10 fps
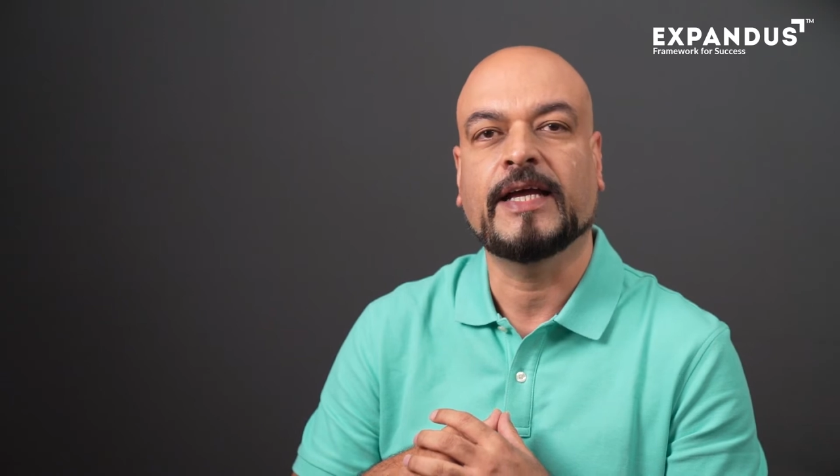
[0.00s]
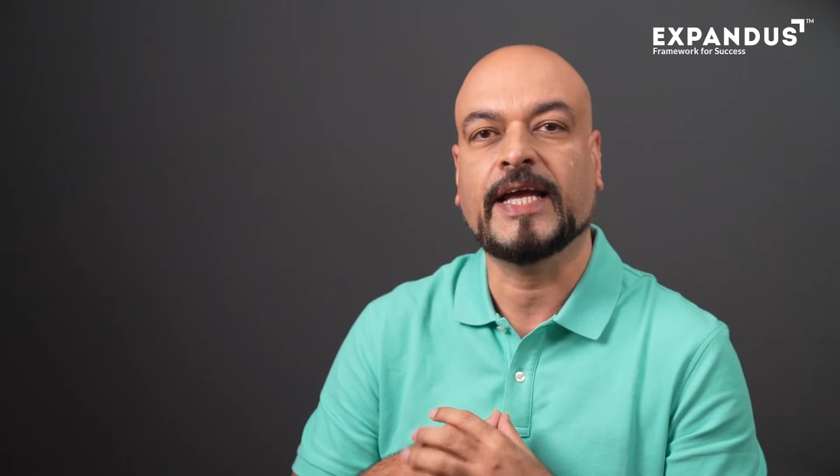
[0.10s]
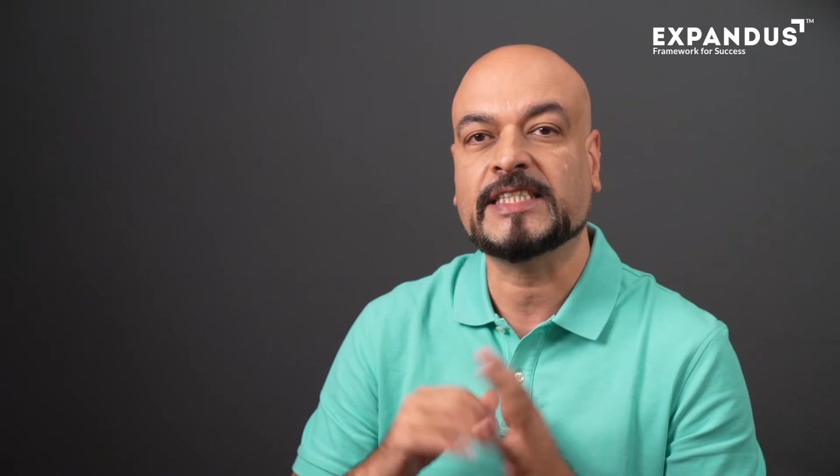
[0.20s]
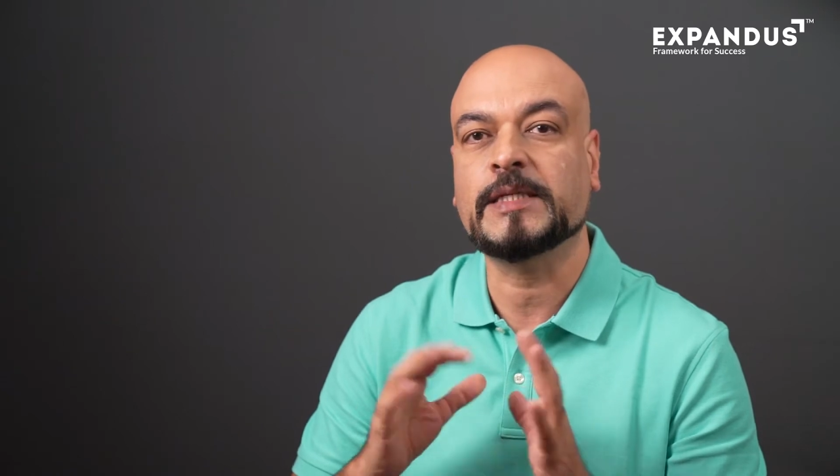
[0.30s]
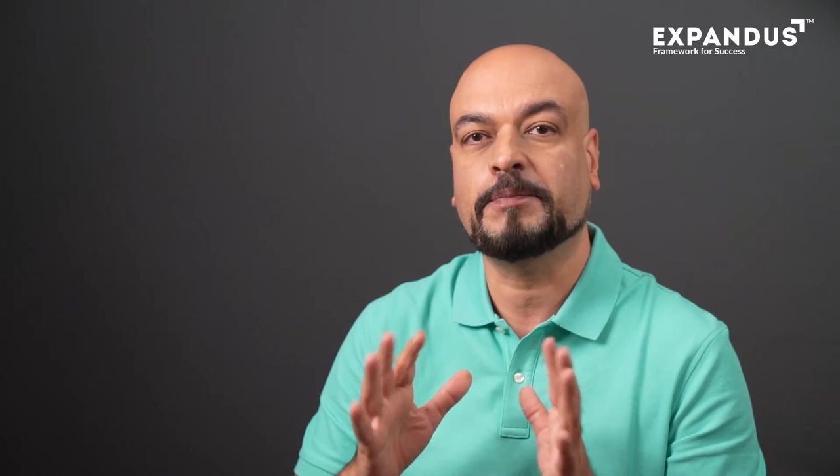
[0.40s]

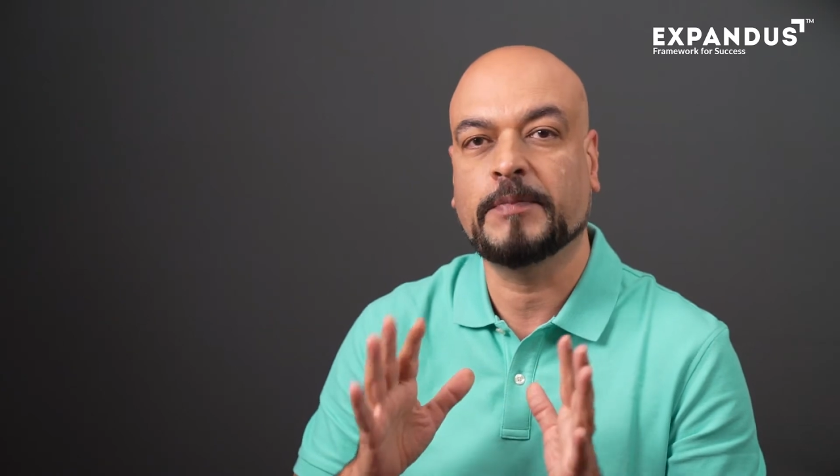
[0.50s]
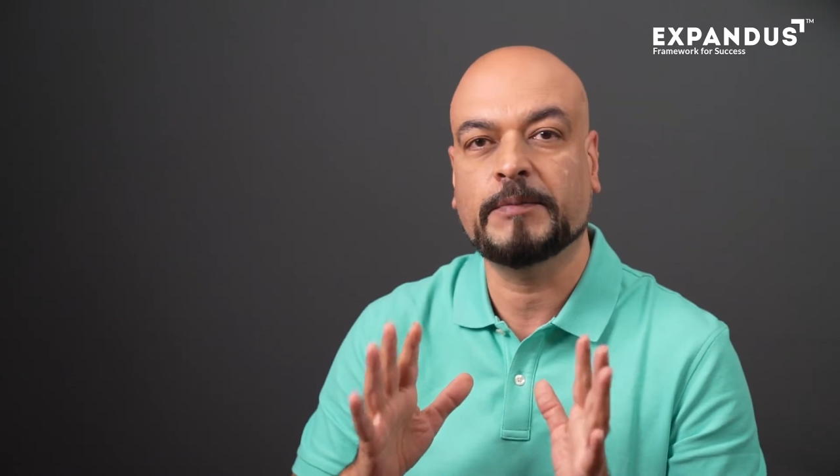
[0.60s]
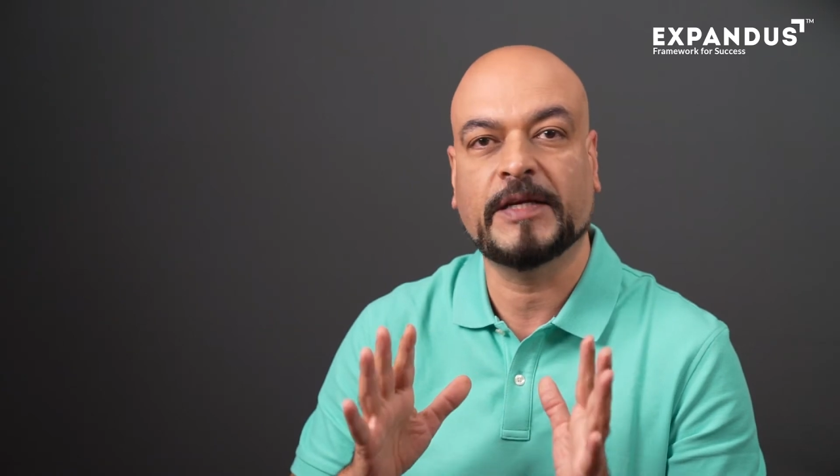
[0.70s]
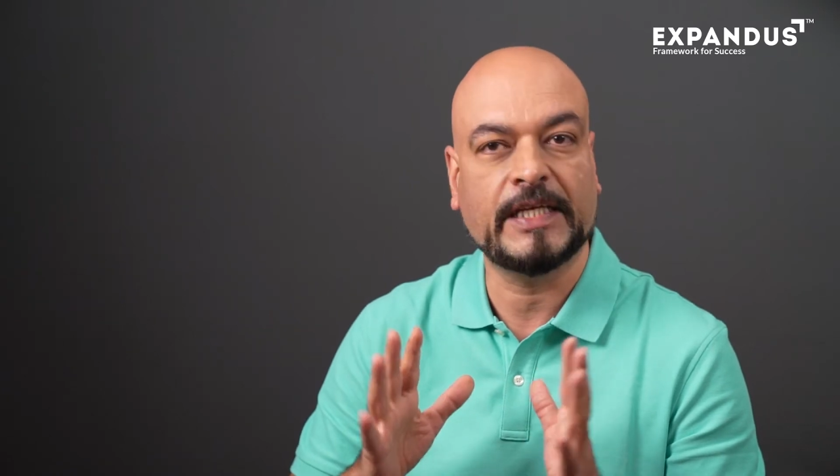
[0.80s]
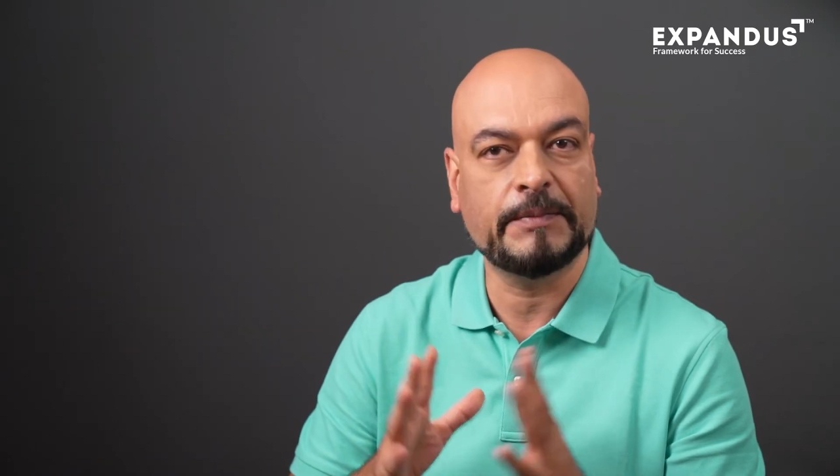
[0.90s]
except
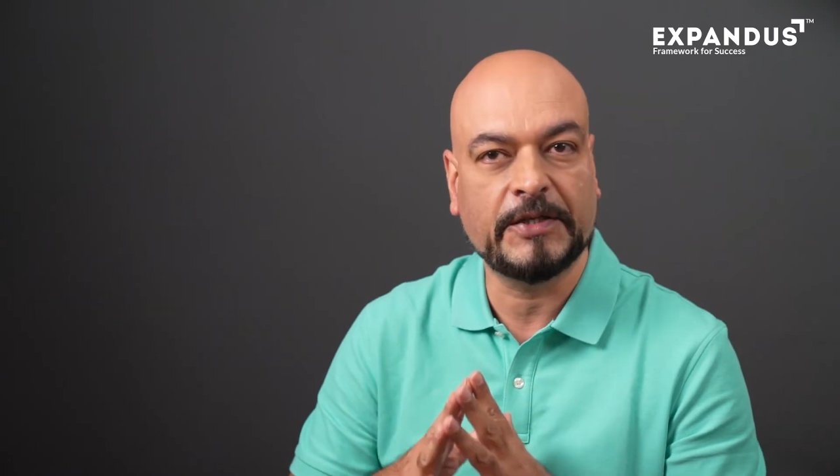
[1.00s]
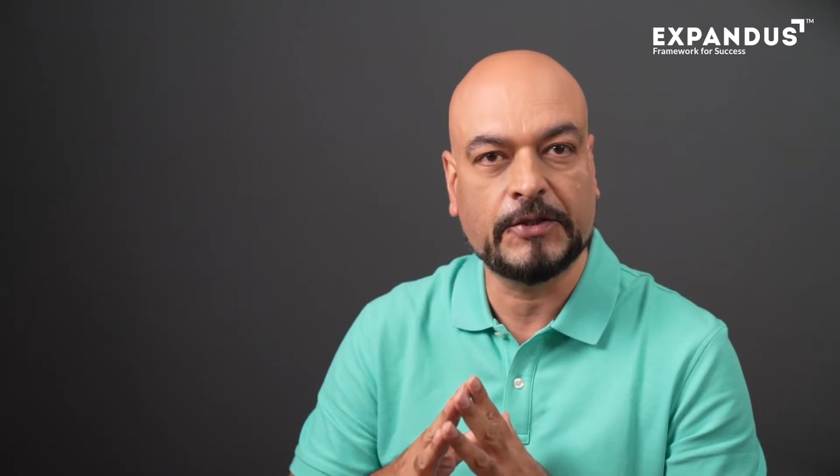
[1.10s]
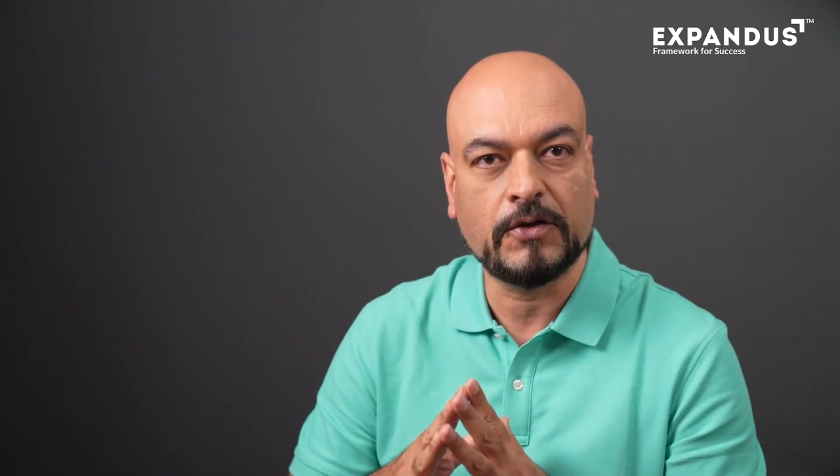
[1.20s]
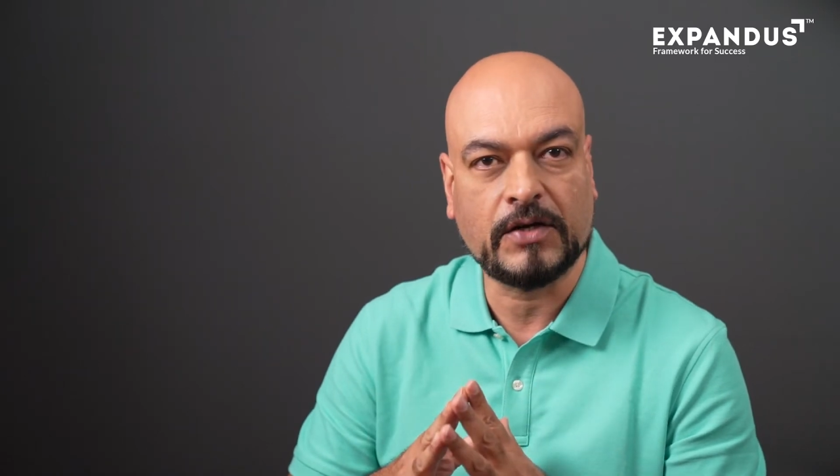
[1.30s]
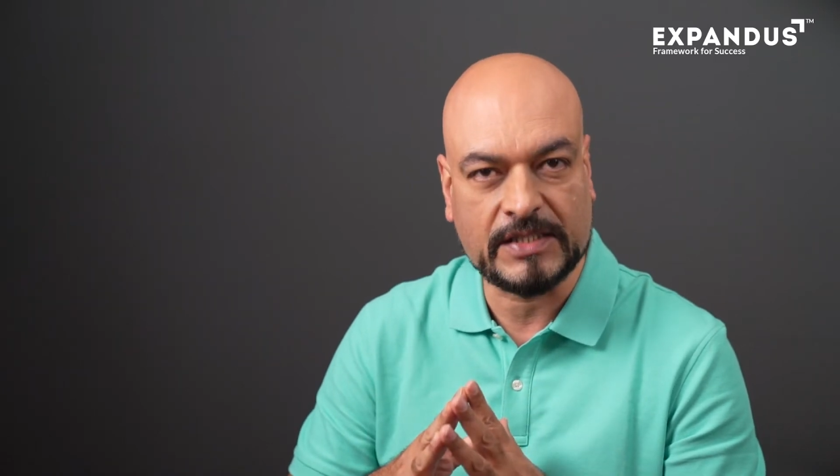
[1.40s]
maybe keeping
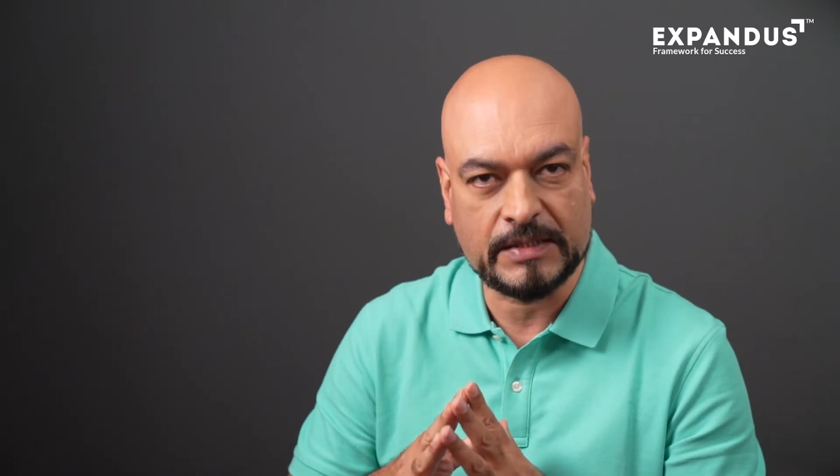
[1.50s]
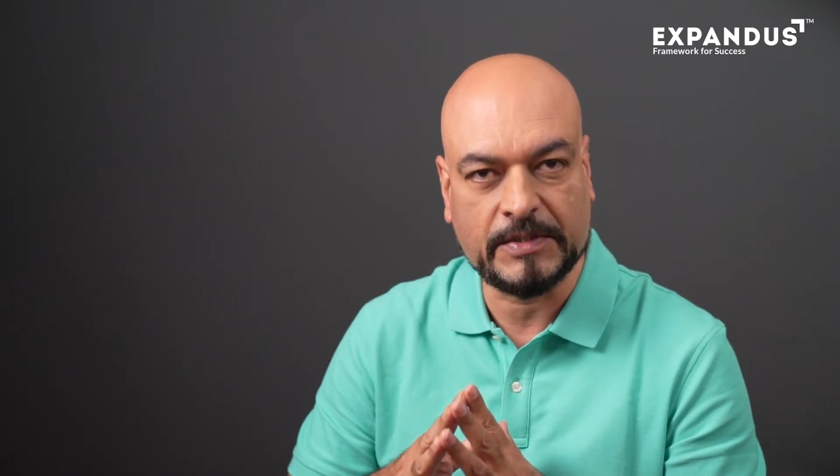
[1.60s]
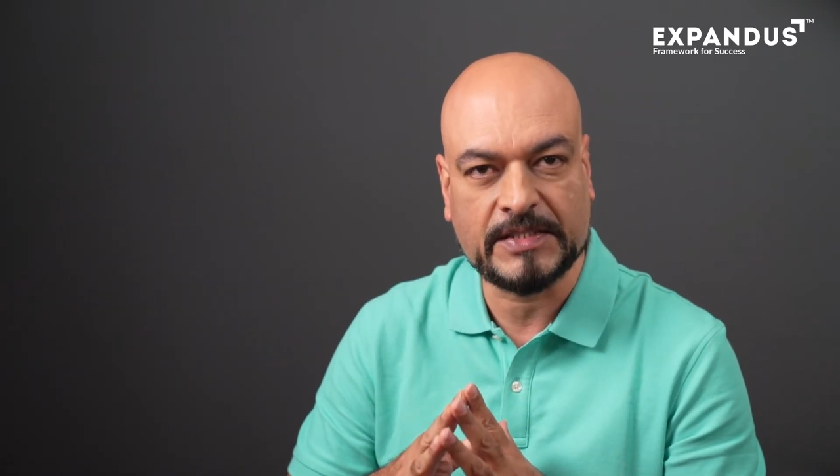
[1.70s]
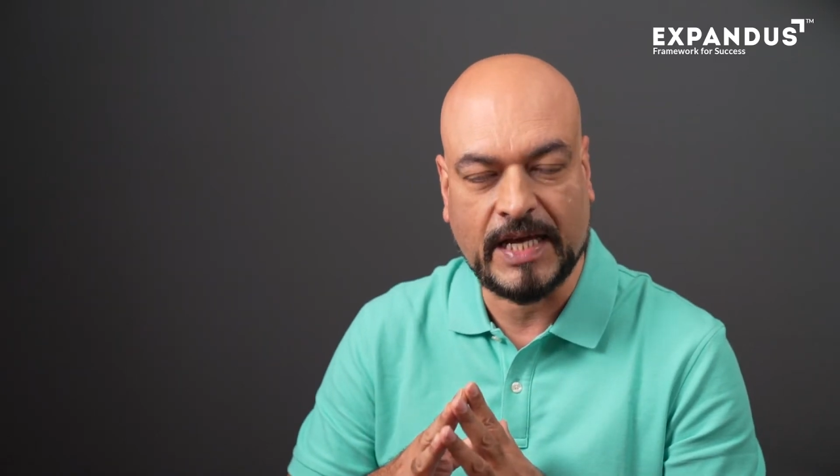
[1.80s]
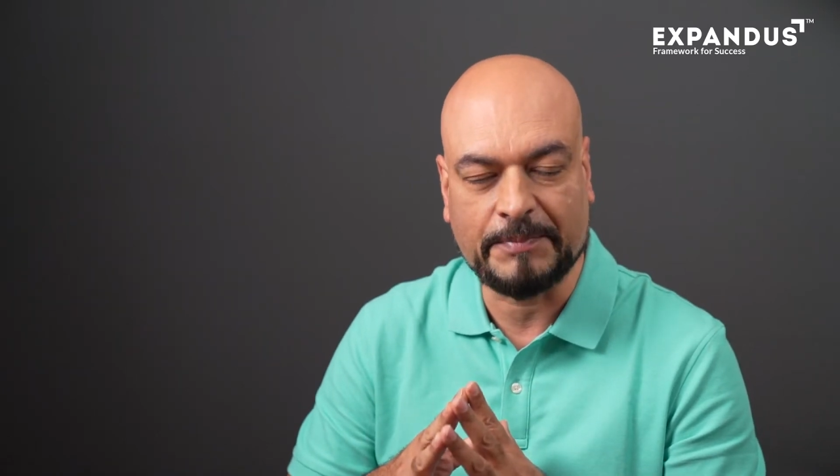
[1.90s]
your
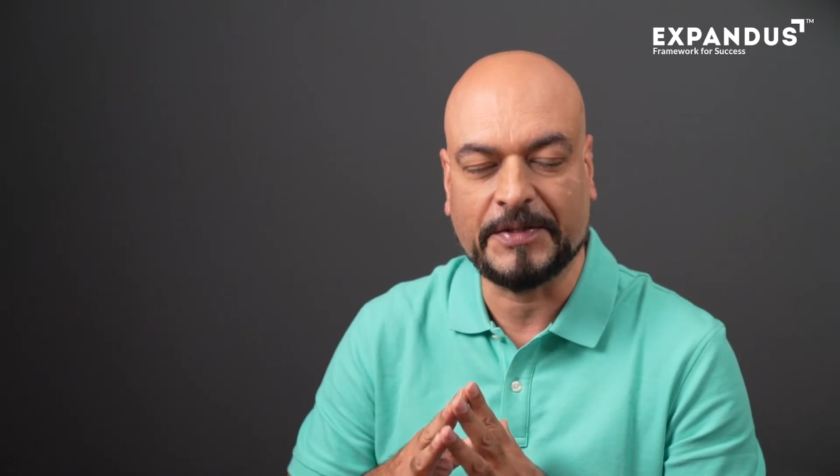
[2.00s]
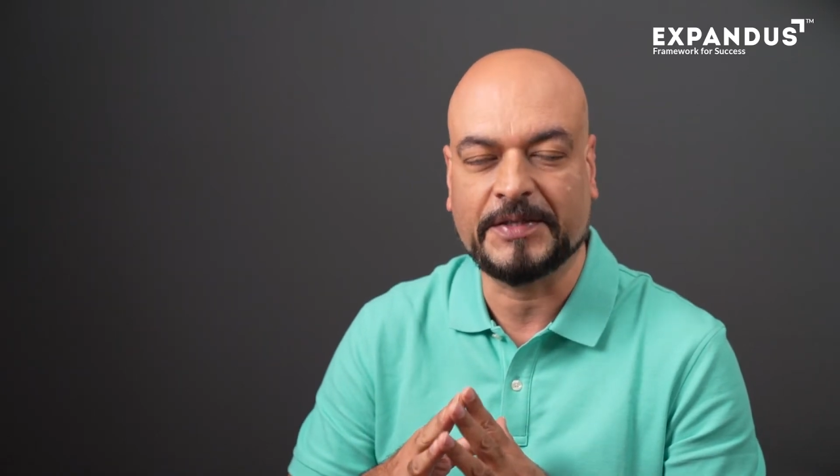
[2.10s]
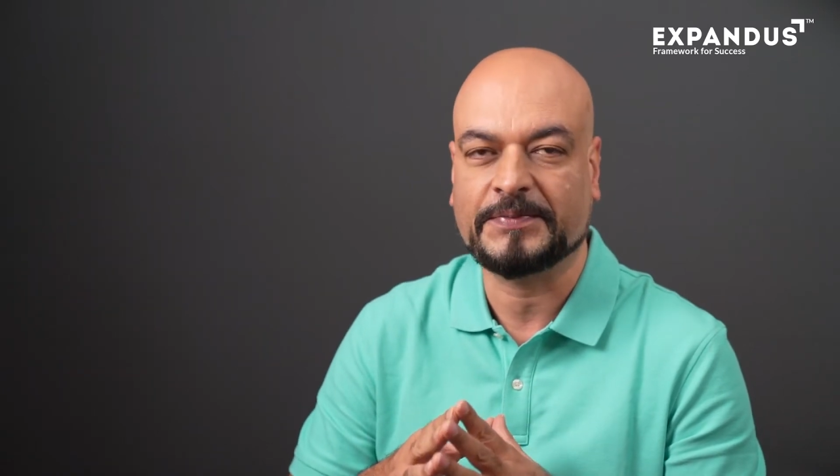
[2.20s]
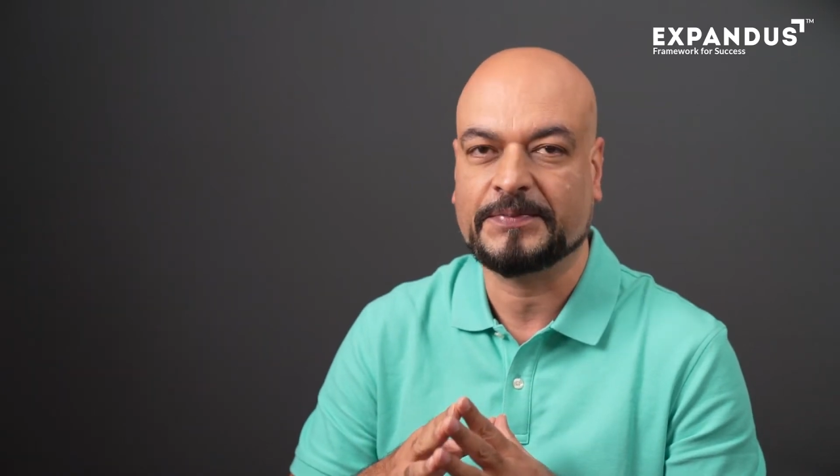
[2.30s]
customers happy.